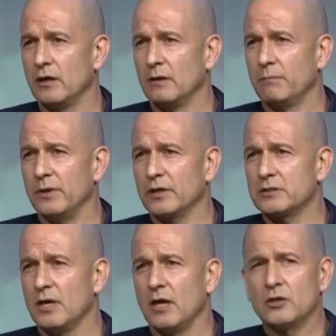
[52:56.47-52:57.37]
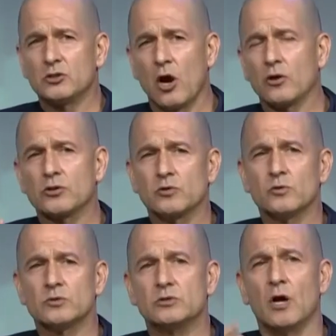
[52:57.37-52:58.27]
because charter
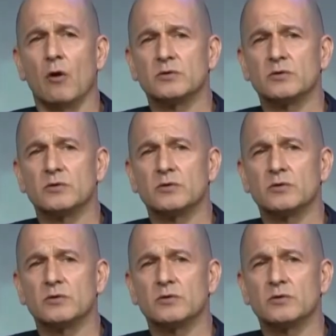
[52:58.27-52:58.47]
schools don't